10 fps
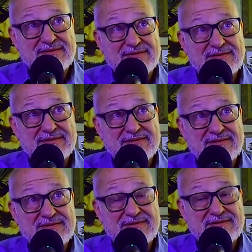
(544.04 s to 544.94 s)

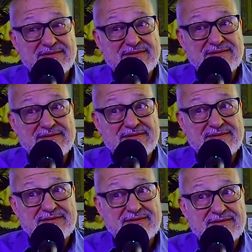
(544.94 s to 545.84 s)

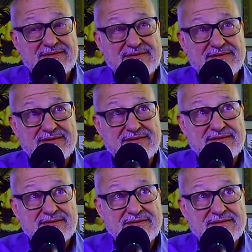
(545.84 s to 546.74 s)

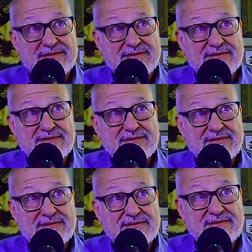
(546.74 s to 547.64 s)

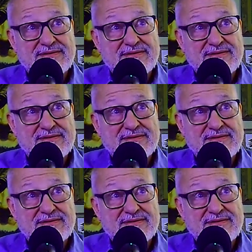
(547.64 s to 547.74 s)
This person isn't speaking.